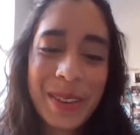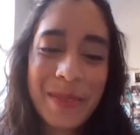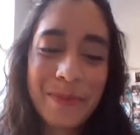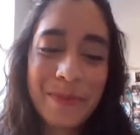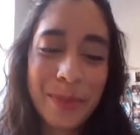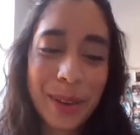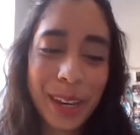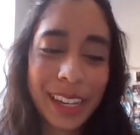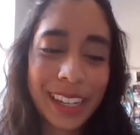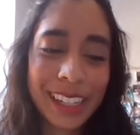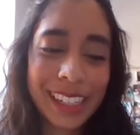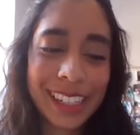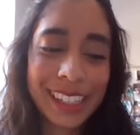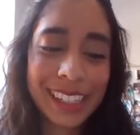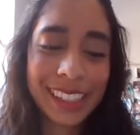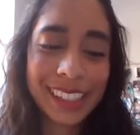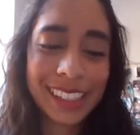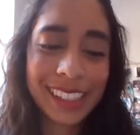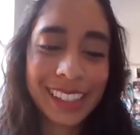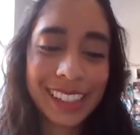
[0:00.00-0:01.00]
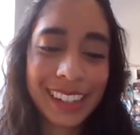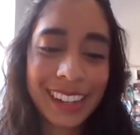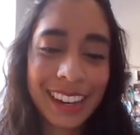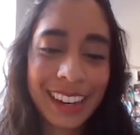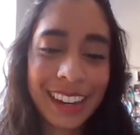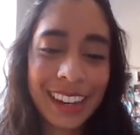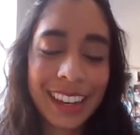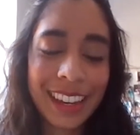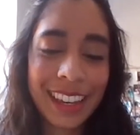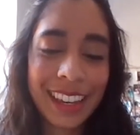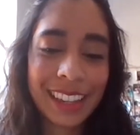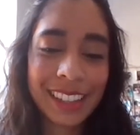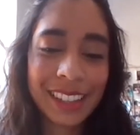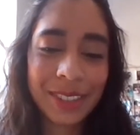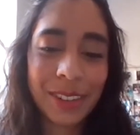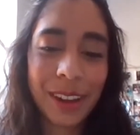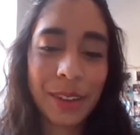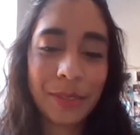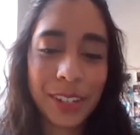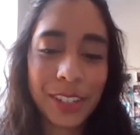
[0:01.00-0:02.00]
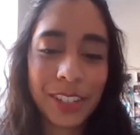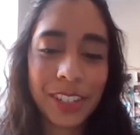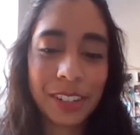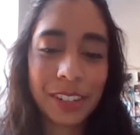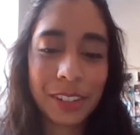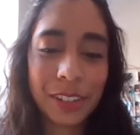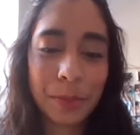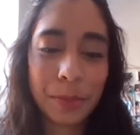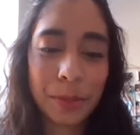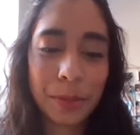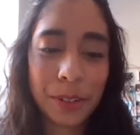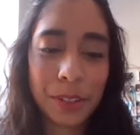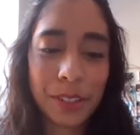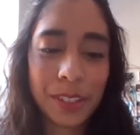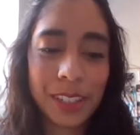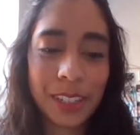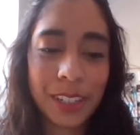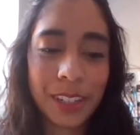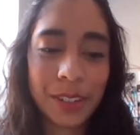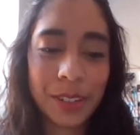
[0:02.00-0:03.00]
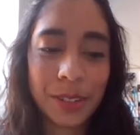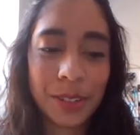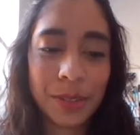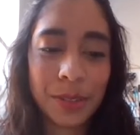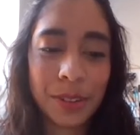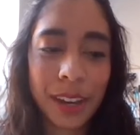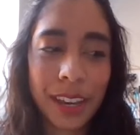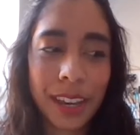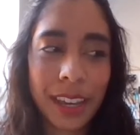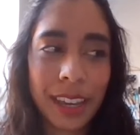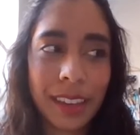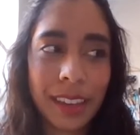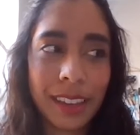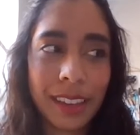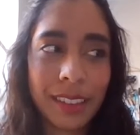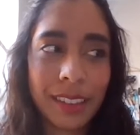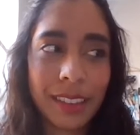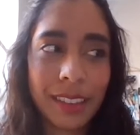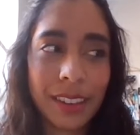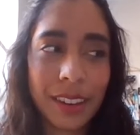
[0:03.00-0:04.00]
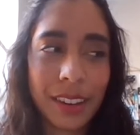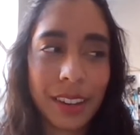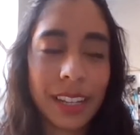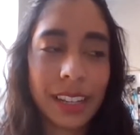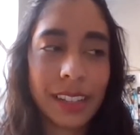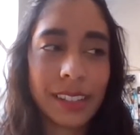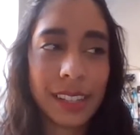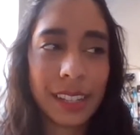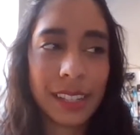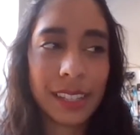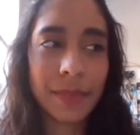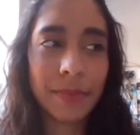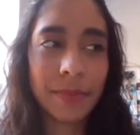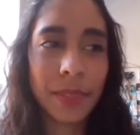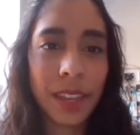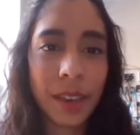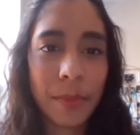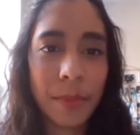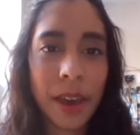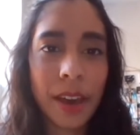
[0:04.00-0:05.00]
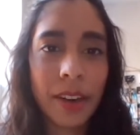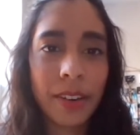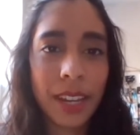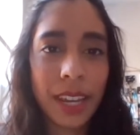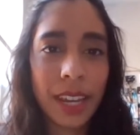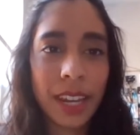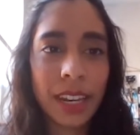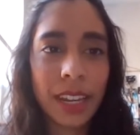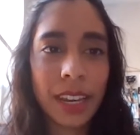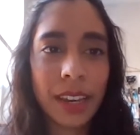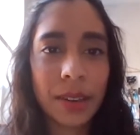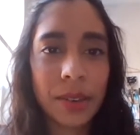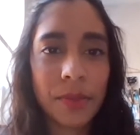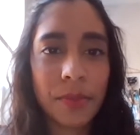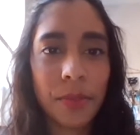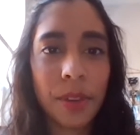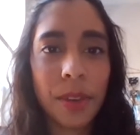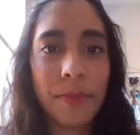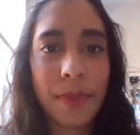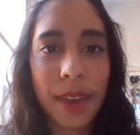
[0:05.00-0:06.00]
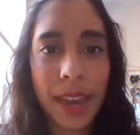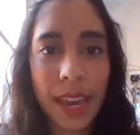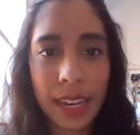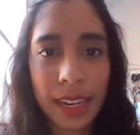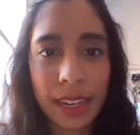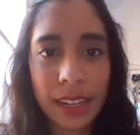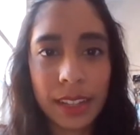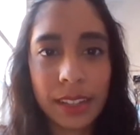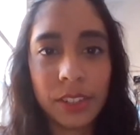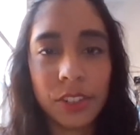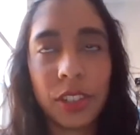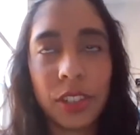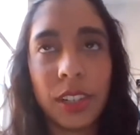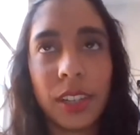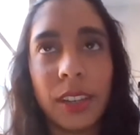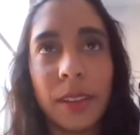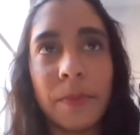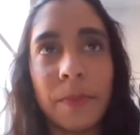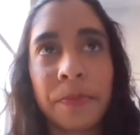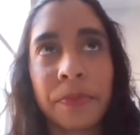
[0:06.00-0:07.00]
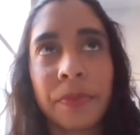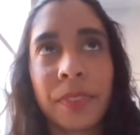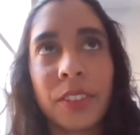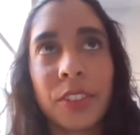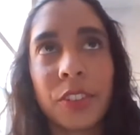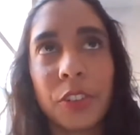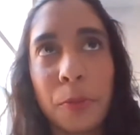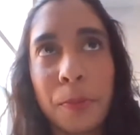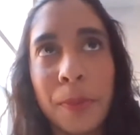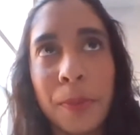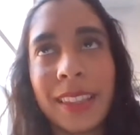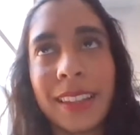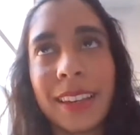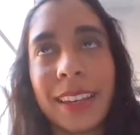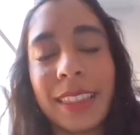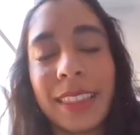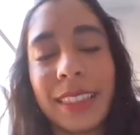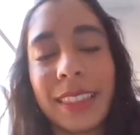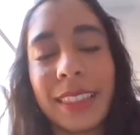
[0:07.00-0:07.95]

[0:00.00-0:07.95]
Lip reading: But I reached out to the person who I thought had said something about it, and we met, and she told me like